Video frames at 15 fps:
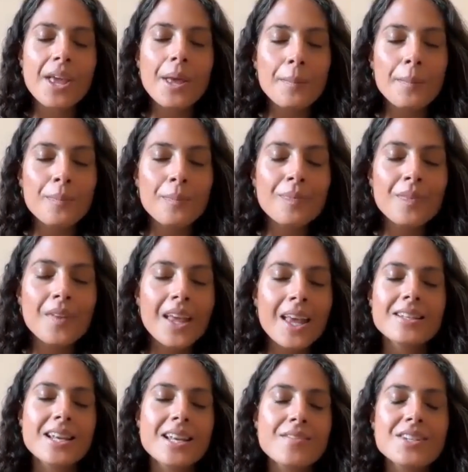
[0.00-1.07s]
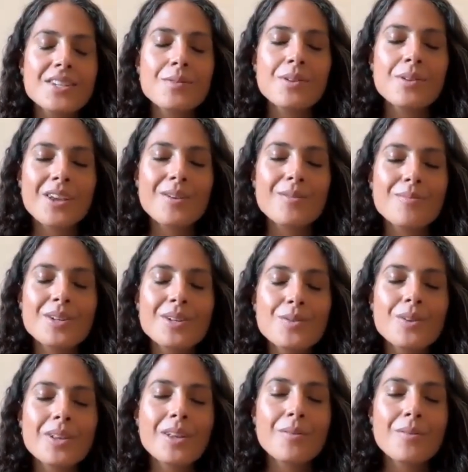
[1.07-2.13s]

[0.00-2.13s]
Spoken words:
with him. And the safety with him is